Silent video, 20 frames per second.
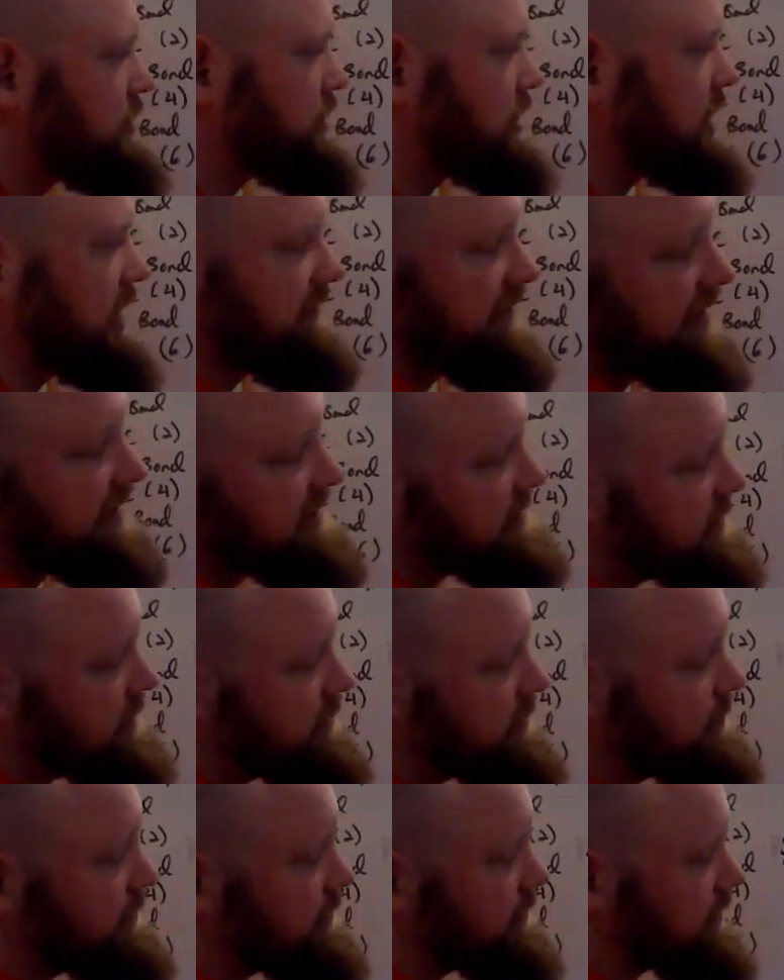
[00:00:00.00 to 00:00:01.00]
Okay, erase
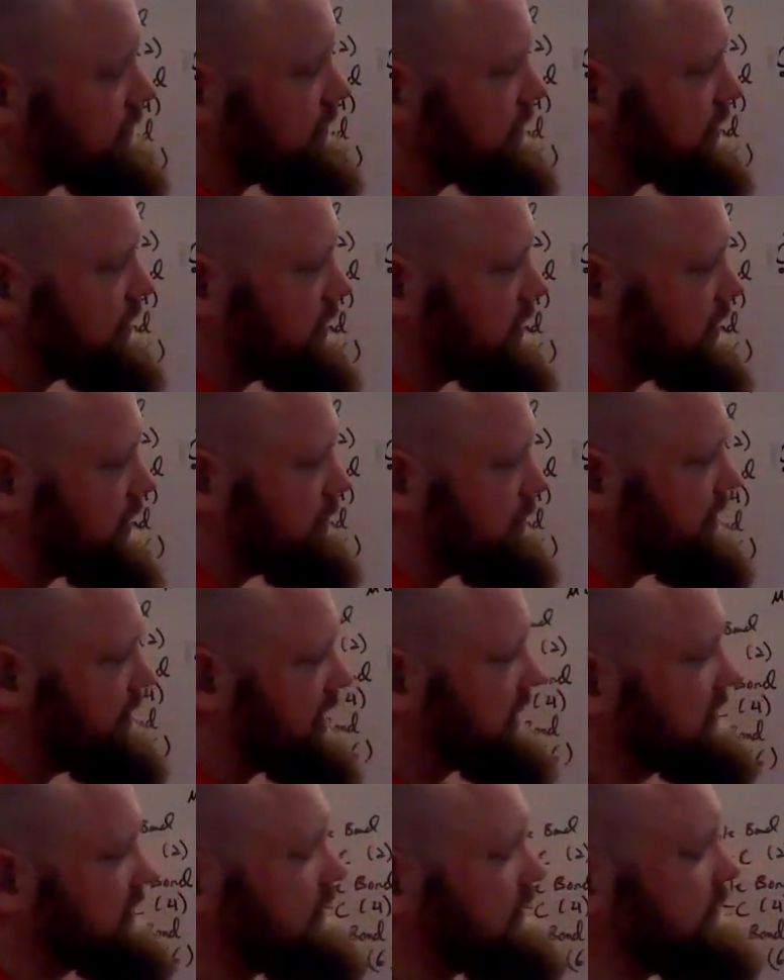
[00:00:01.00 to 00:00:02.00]
2.
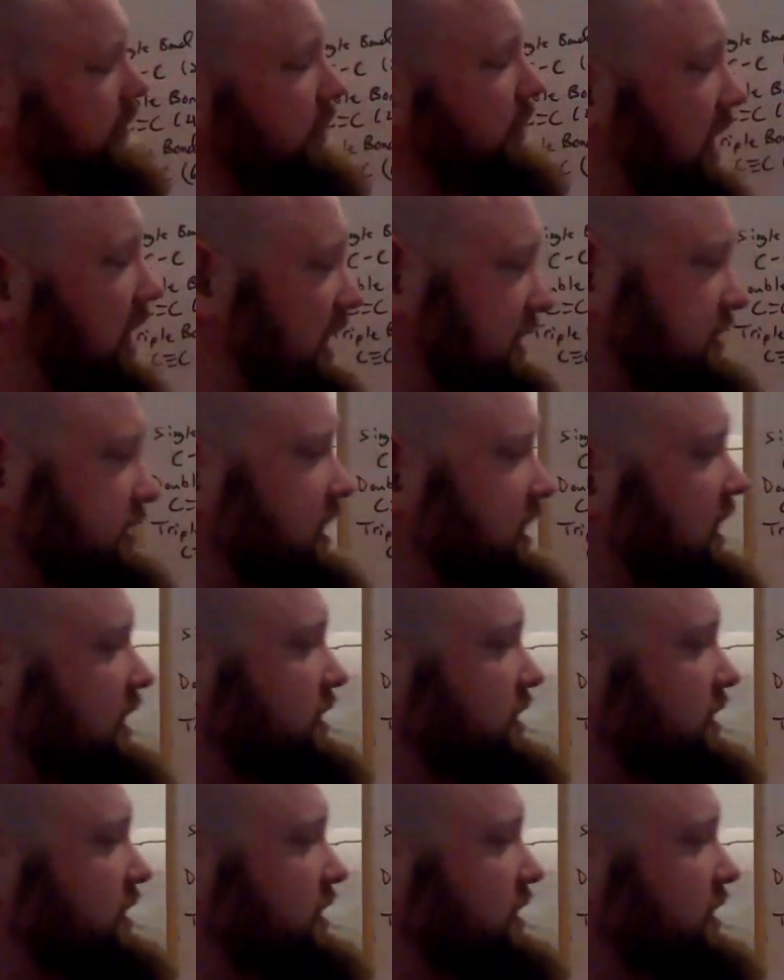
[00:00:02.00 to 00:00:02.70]
Make a double bond.